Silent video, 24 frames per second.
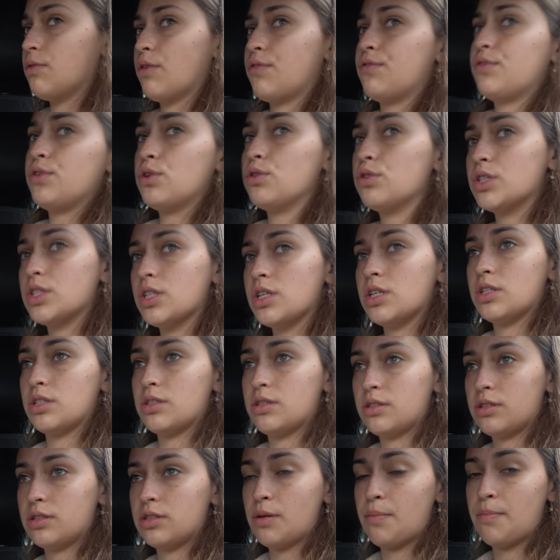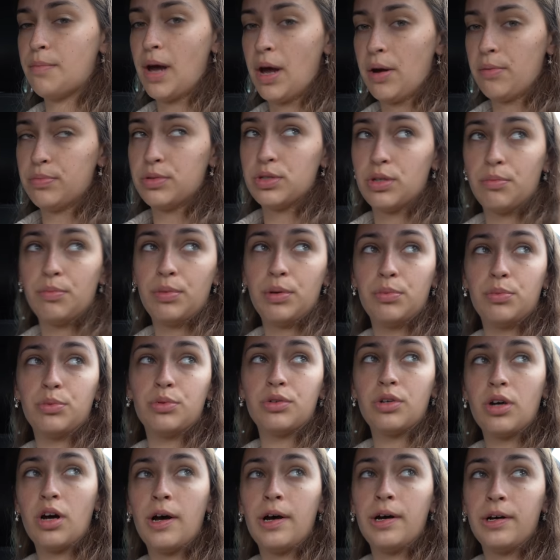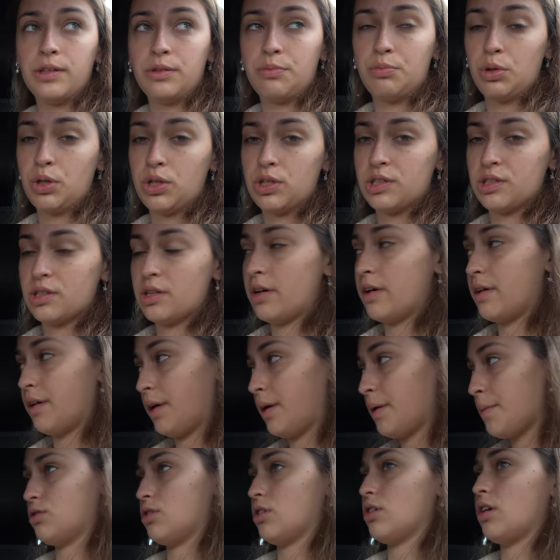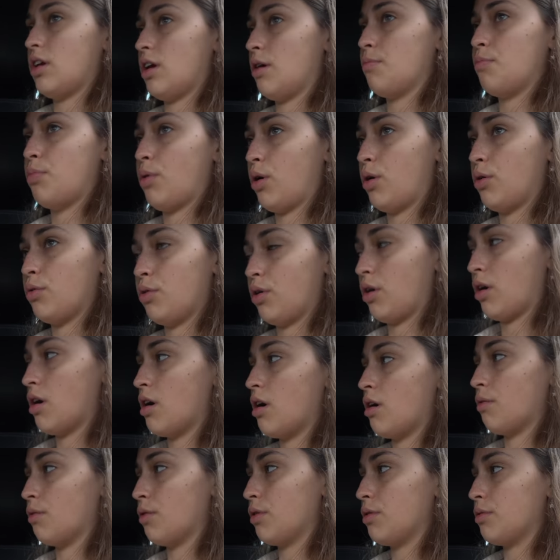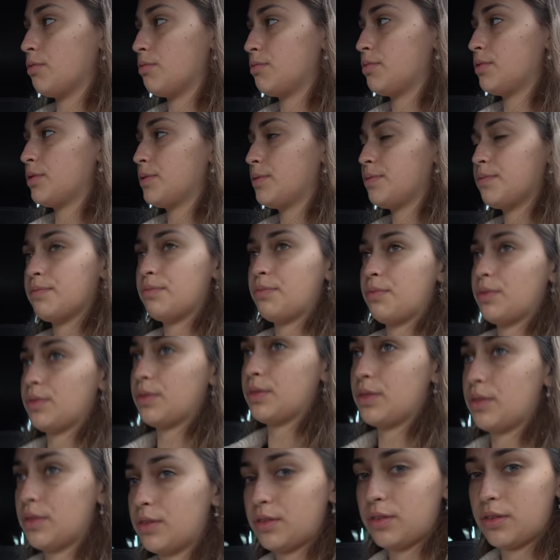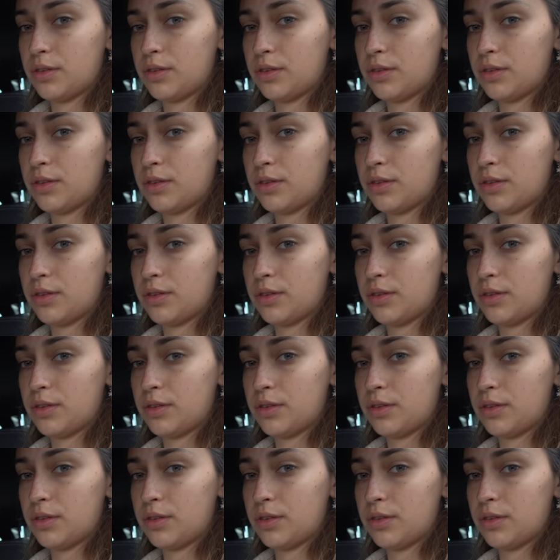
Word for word: refuses to map some people's cars because like it's going to like blow the car up. Yeah, because basically it's